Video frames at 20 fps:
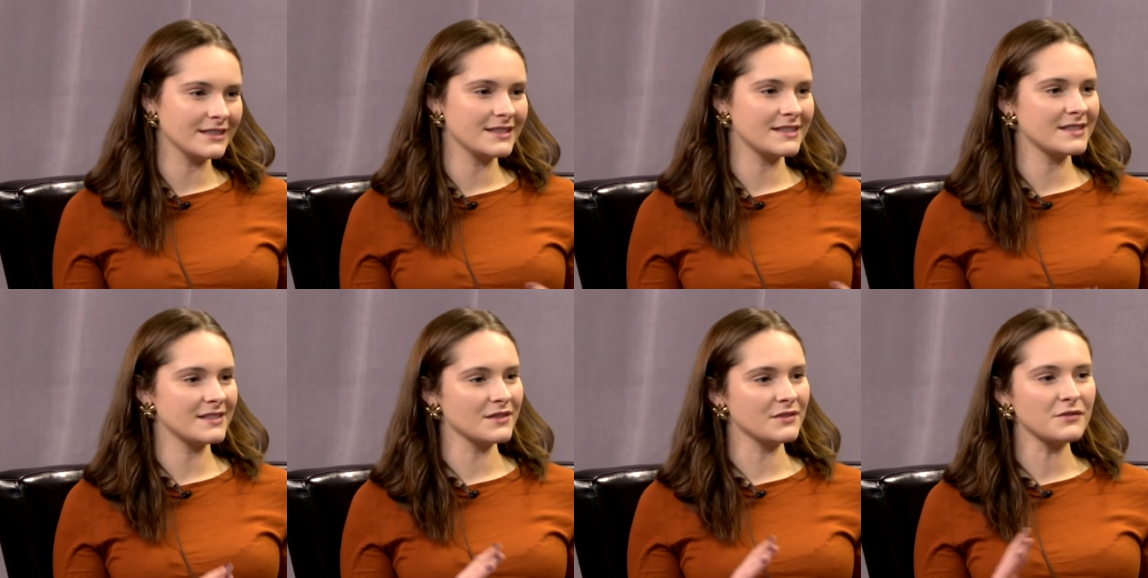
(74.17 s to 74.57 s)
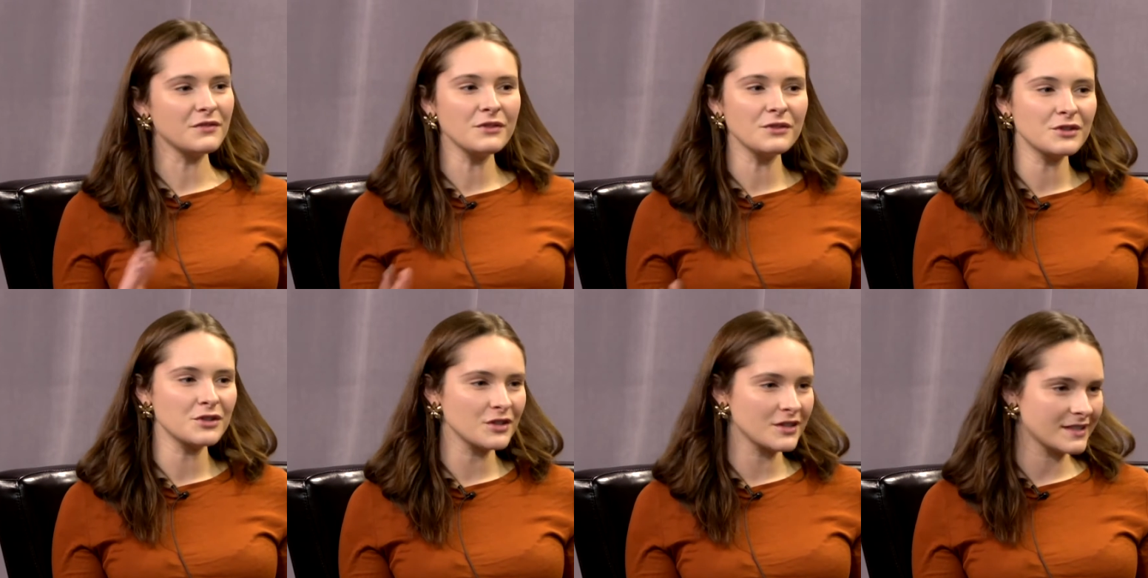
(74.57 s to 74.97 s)
It's a
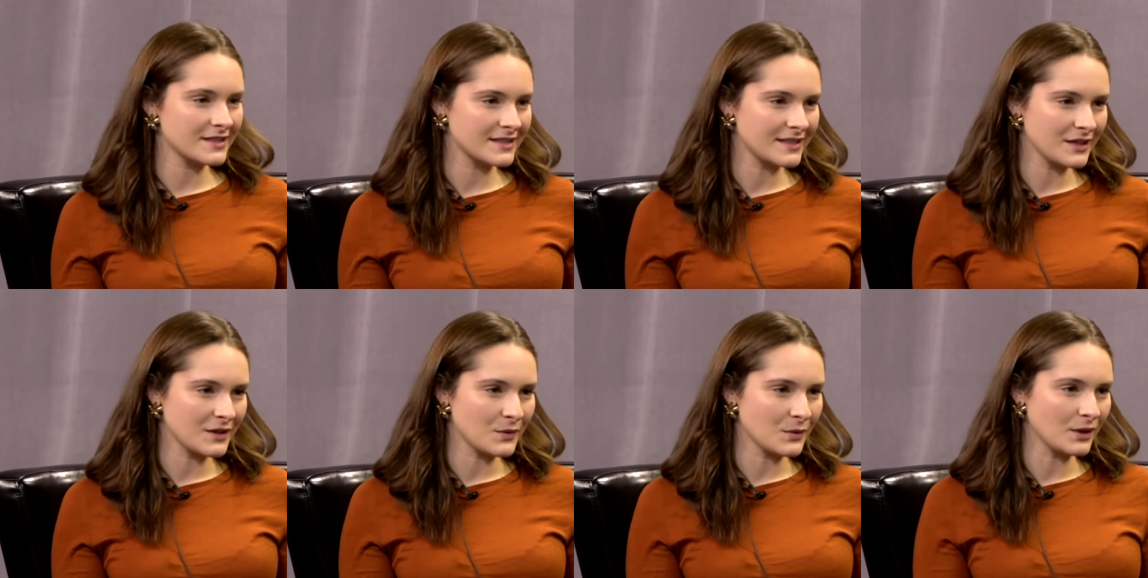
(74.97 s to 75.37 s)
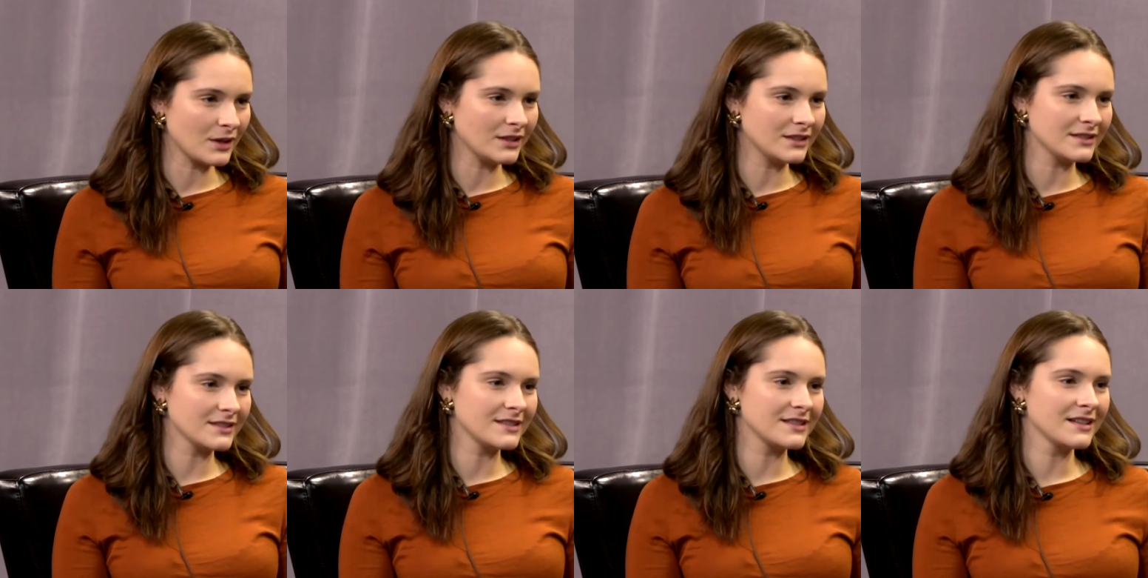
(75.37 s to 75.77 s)
futuristic
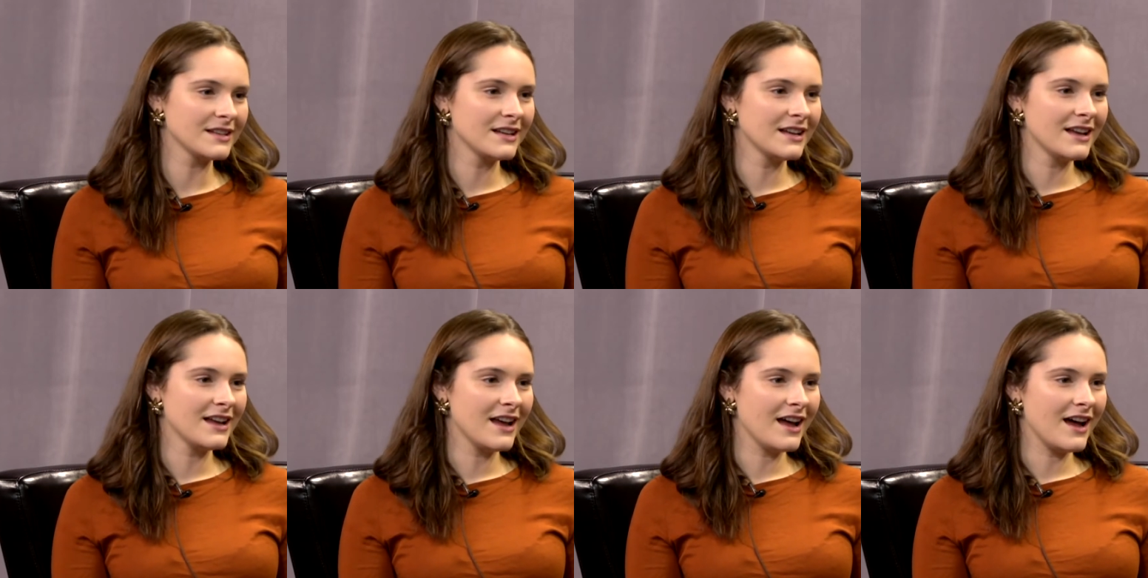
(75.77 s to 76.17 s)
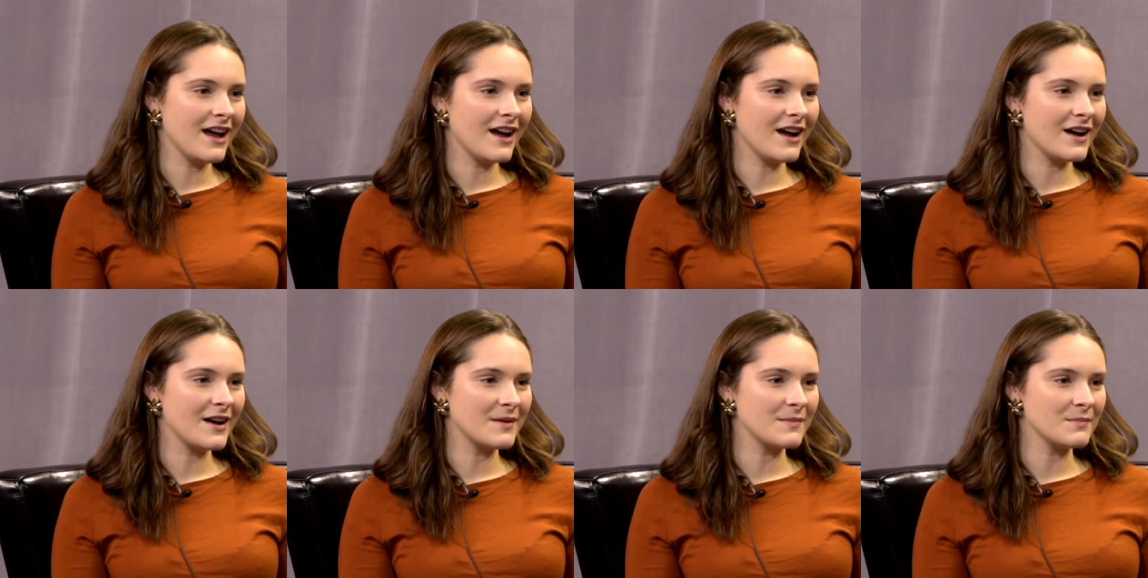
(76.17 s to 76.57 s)
world
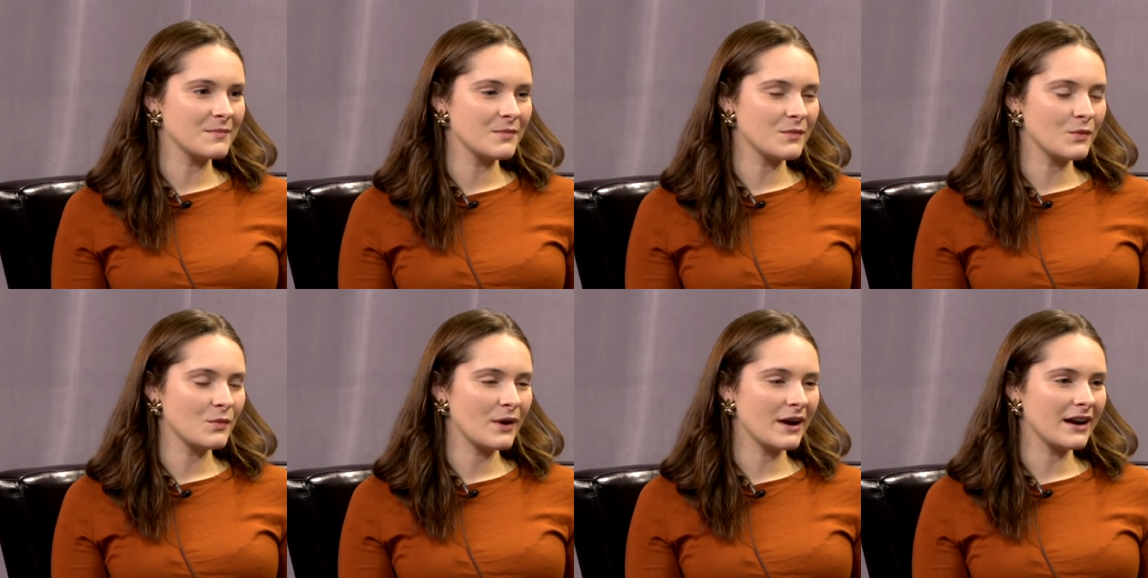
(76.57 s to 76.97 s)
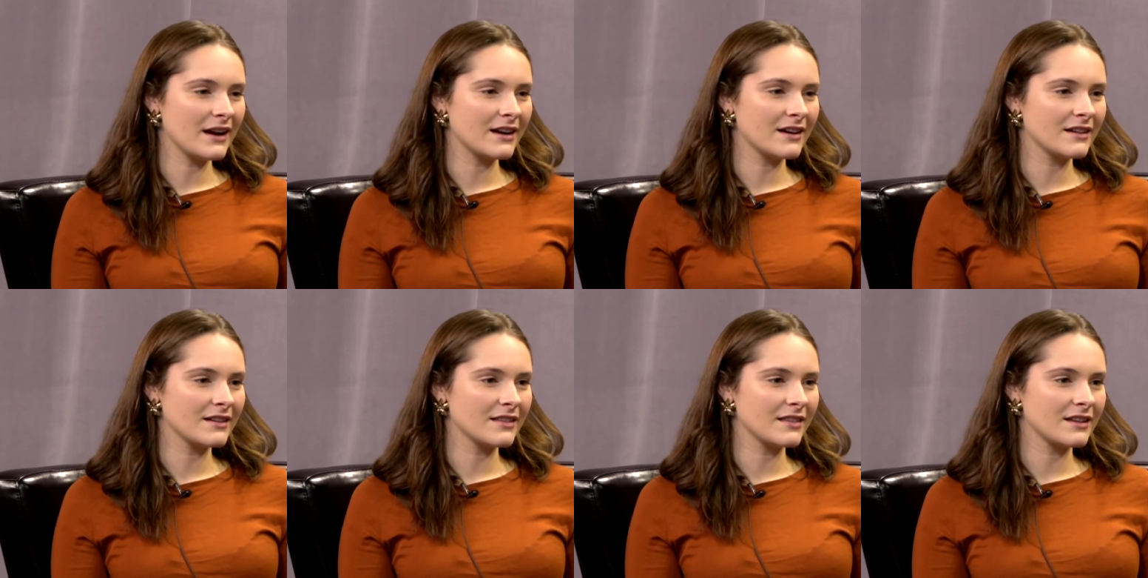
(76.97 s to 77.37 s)

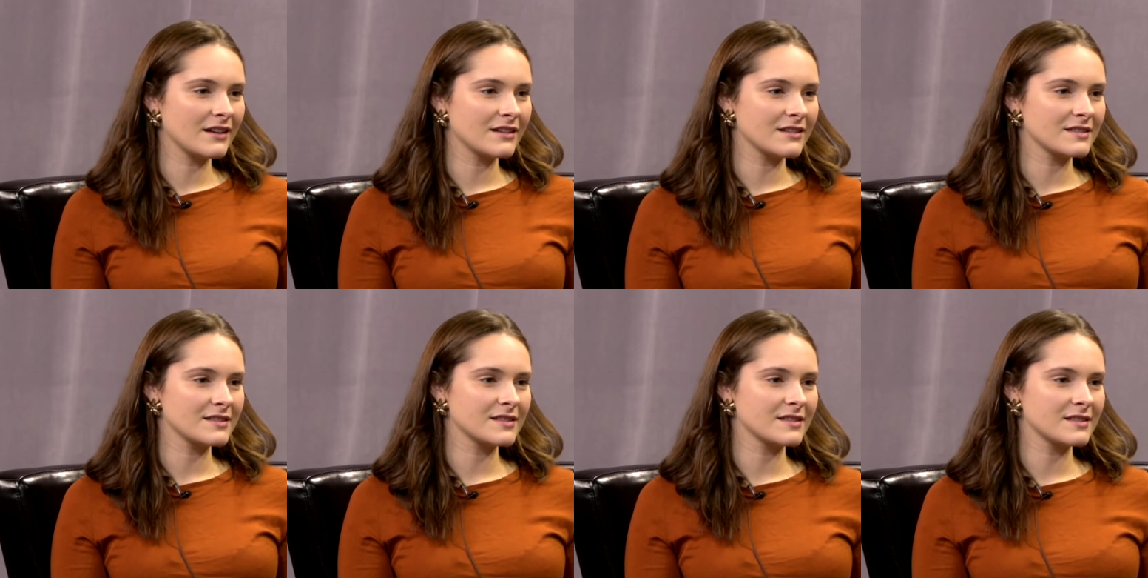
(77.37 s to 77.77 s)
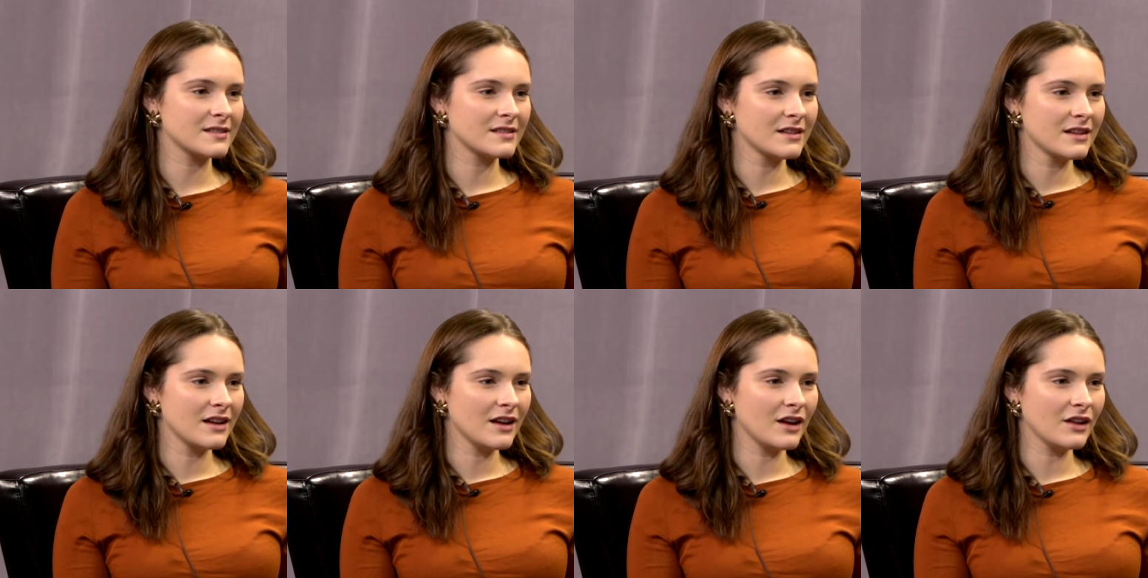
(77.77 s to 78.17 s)
where there's
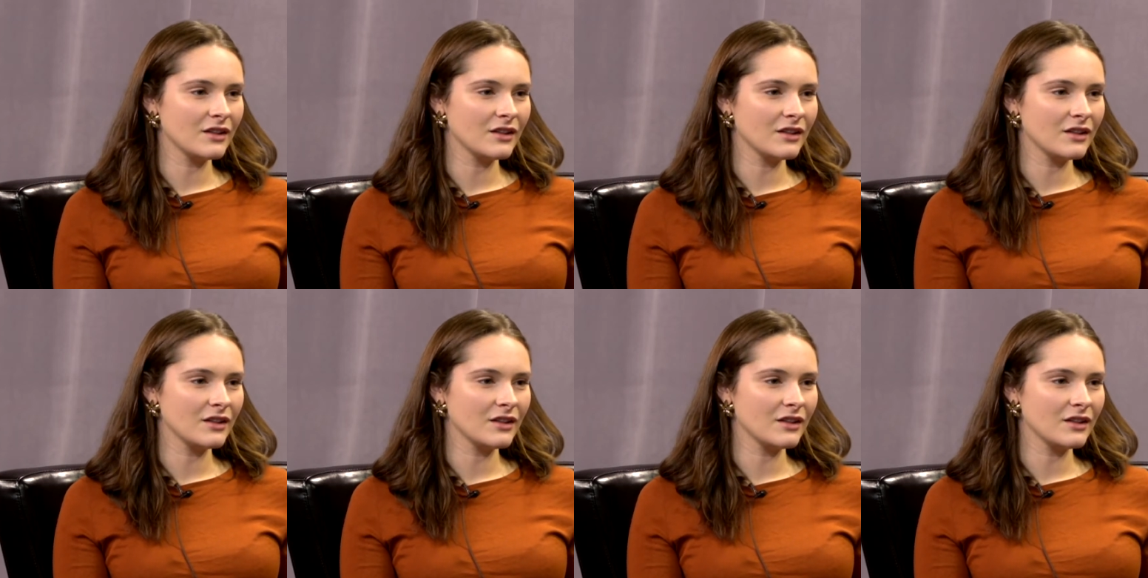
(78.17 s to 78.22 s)
a